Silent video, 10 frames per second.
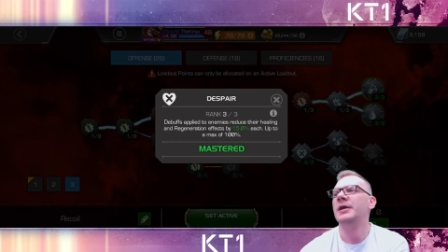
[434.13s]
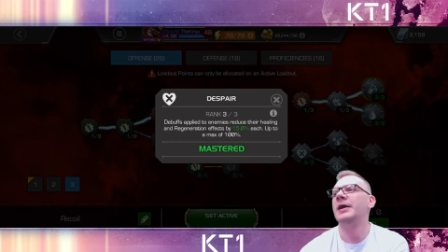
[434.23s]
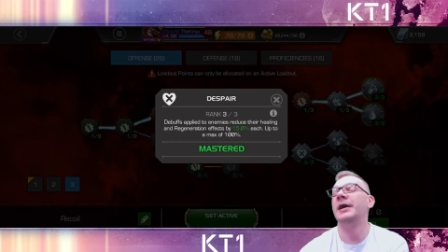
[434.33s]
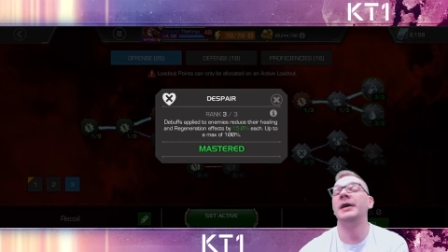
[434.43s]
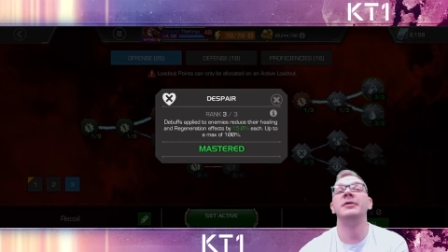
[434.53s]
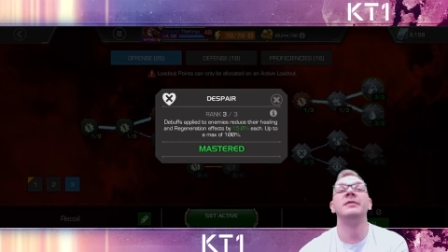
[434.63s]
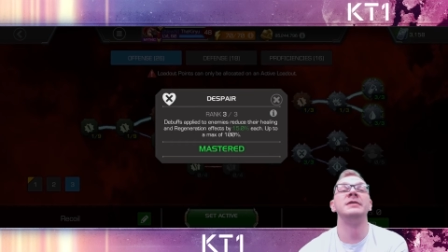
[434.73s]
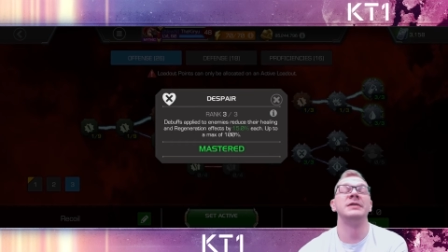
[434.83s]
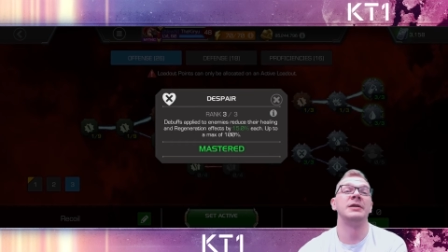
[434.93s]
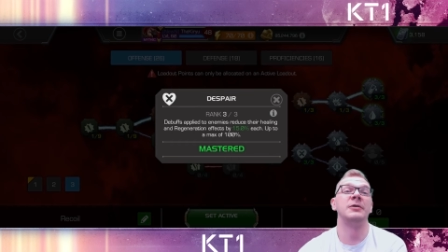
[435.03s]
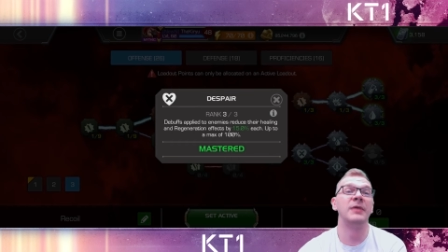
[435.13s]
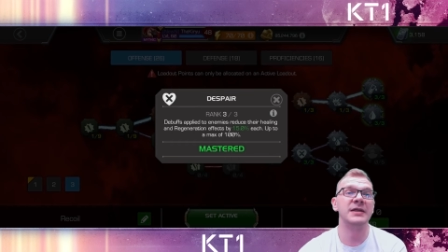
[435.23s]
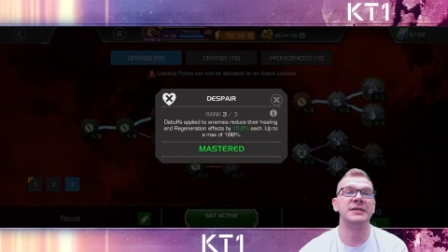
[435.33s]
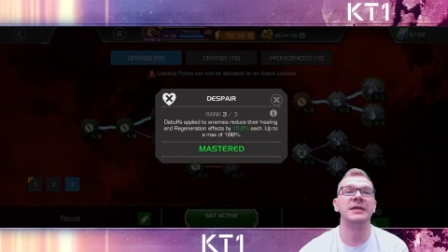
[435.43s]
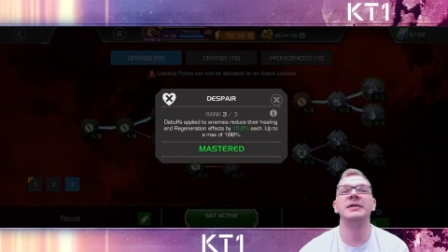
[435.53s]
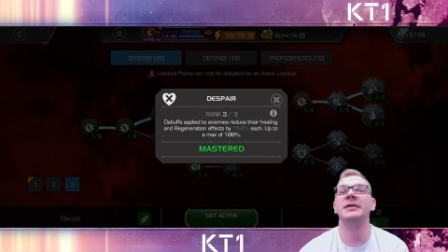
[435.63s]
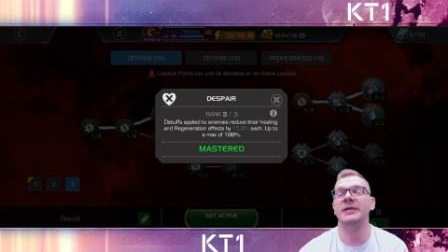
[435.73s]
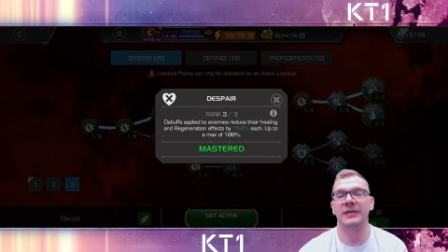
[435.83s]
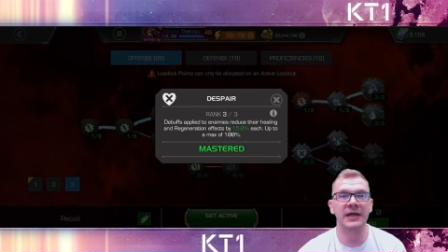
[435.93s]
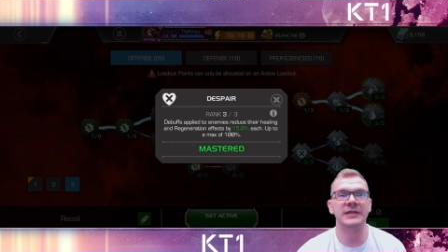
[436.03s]
And obviously questing and
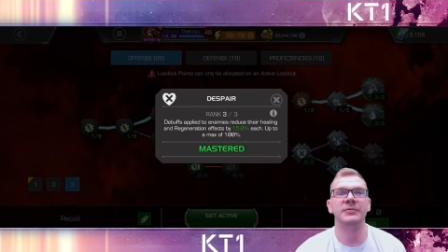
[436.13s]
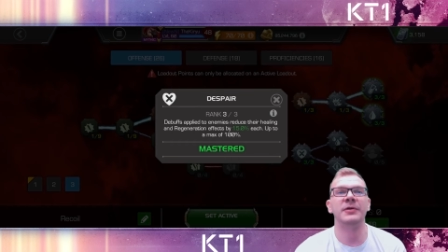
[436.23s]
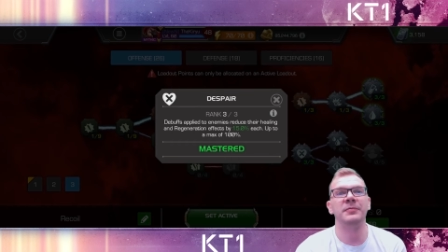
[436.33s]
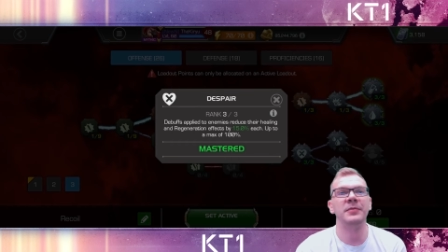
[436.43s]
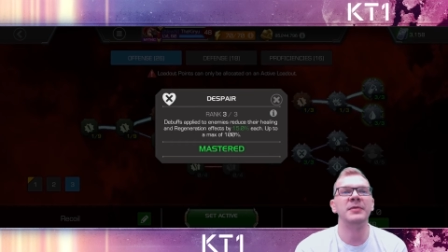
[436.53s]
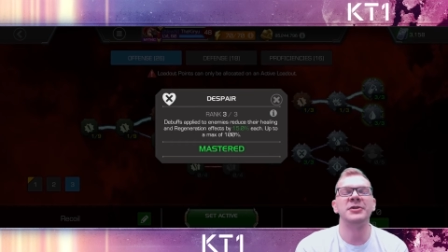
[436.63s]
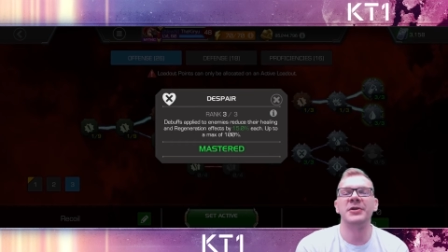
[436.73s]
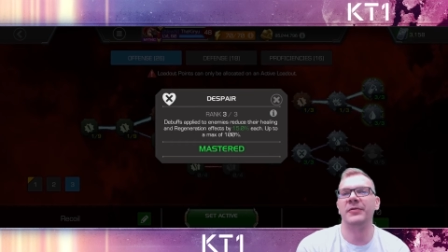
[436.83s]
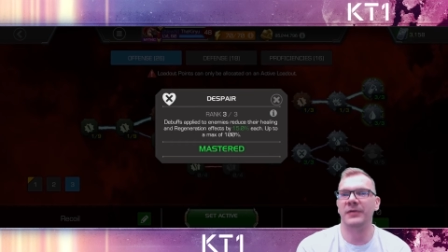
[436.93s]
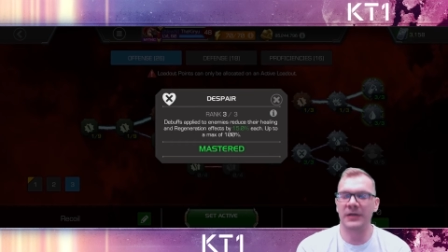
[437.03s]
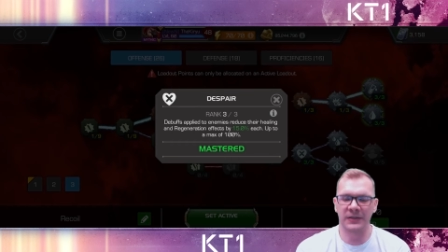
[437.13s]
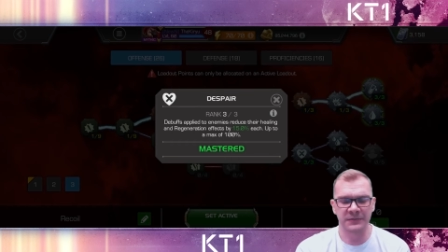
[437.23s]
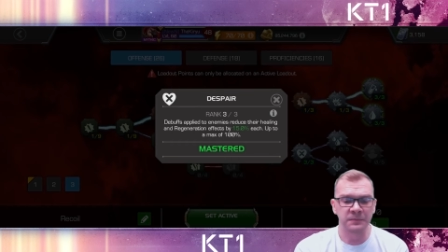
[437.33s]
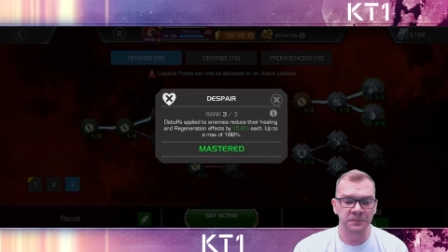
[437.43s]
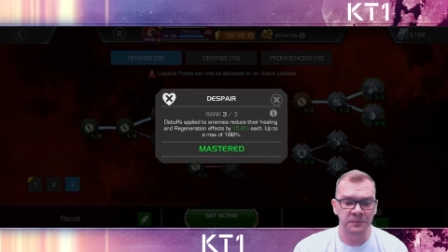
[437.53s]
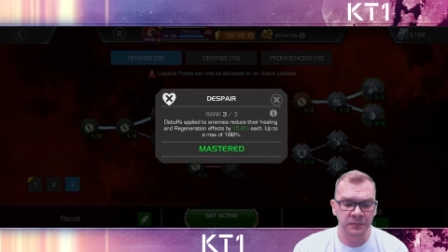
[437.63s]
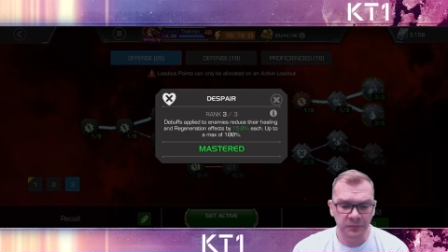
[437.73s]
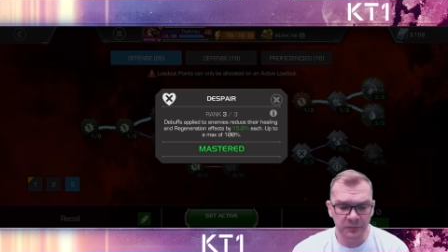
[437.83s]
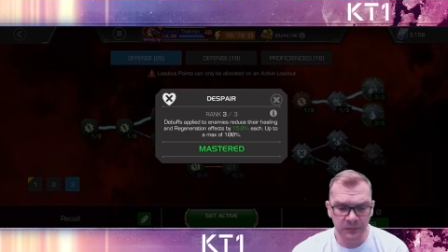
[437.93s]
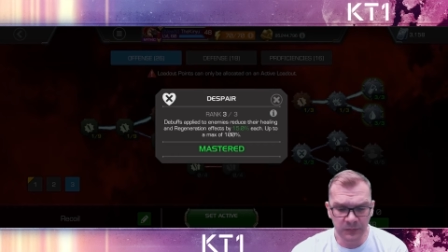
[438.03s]
alliance war and pretty much everywhere else.
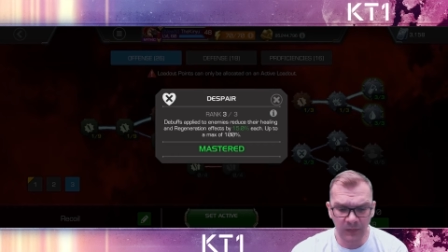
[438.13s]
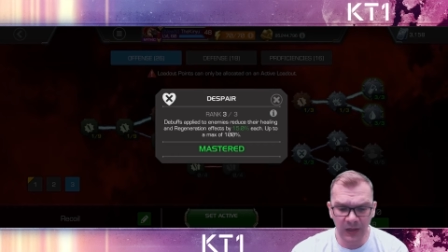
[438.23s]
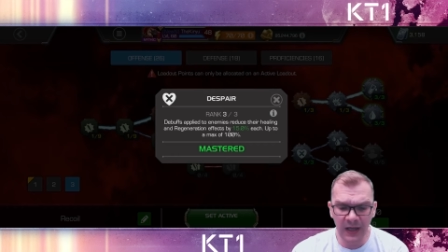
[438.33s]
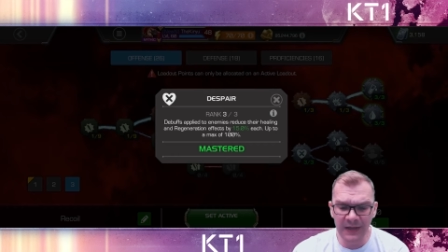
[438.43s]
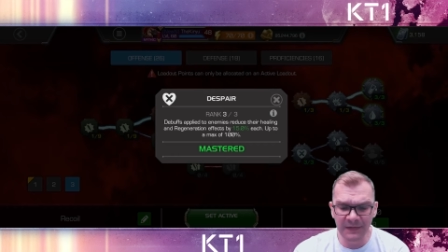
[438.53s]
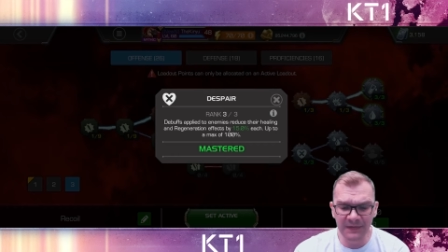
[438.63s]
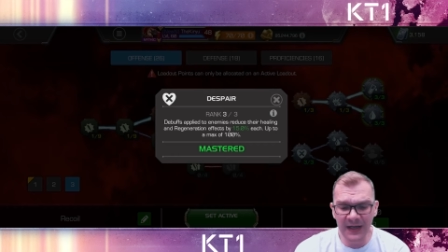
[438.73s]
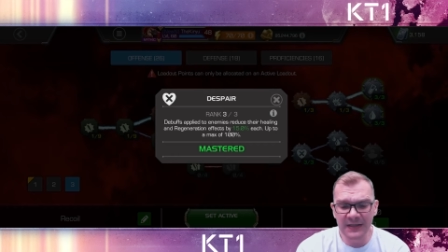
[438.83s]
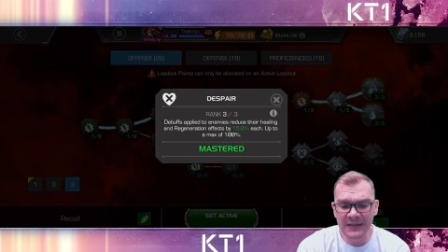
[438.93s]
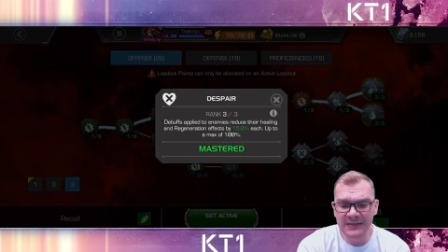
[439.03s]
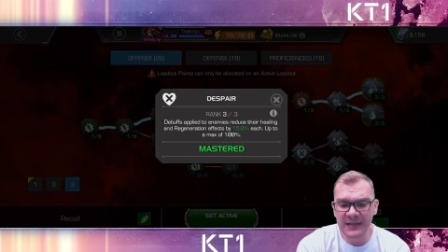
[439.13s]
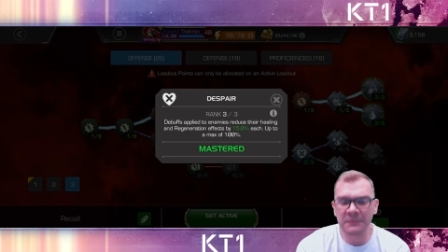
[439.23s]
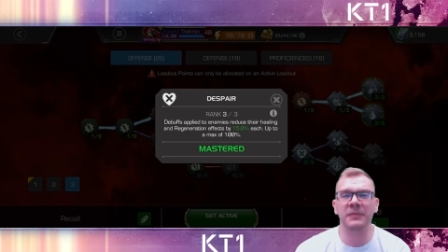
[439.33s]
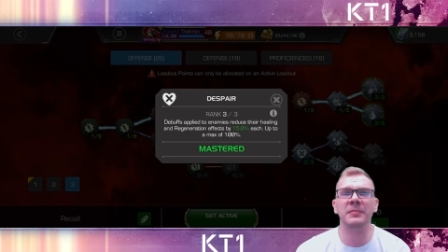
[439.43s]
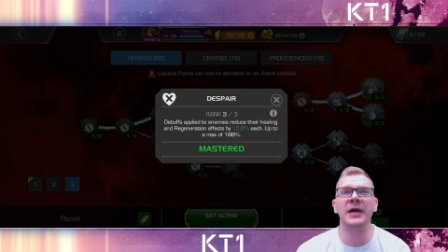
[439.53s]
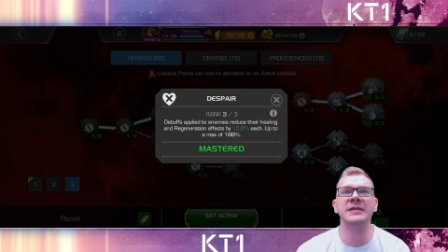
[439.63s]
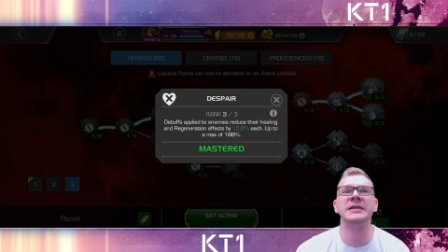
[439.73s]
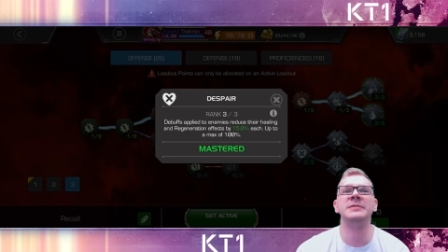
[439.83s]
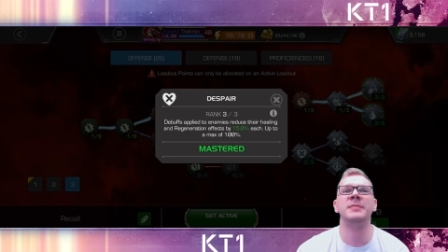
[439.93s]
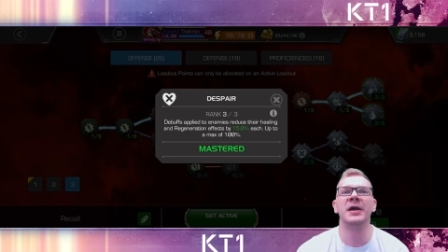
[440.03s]
And the fact is that with max
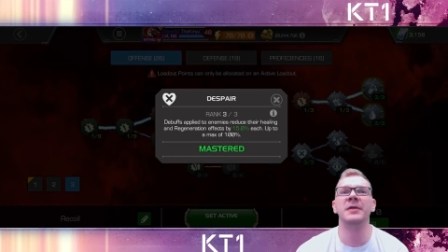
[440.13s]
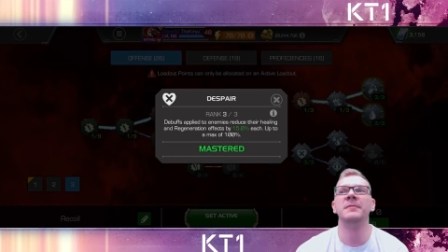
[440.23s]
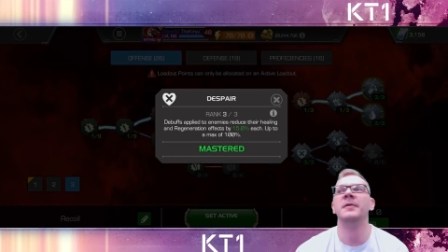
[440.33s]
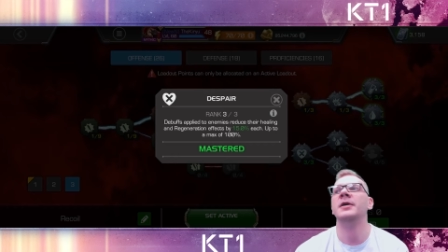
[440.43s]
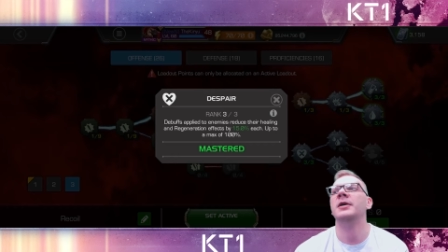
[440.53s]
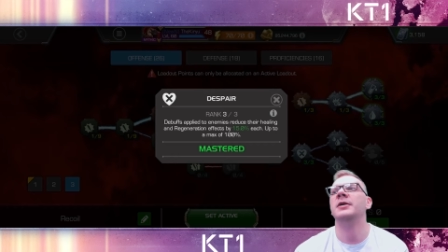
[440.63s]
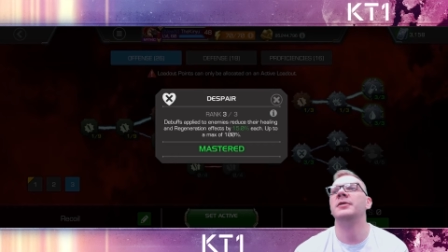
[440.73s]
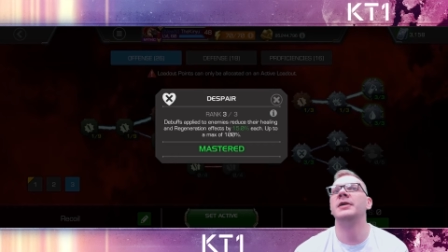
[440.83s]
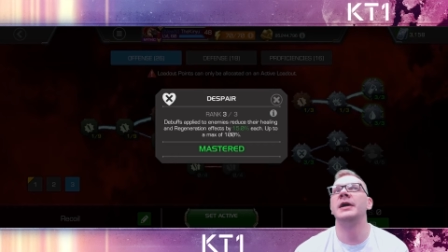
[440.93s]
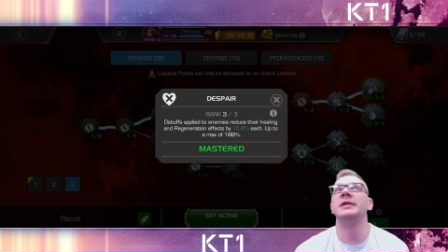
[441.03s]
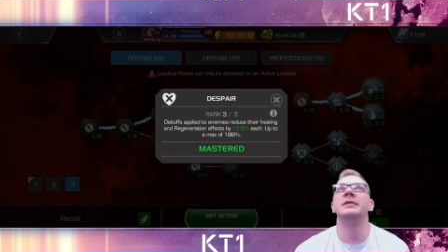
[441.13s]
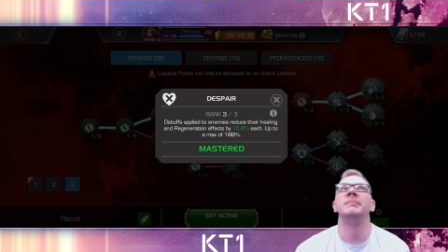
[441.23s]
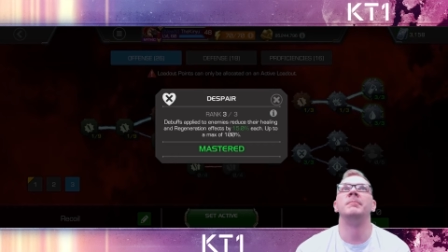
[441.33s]
despair, you get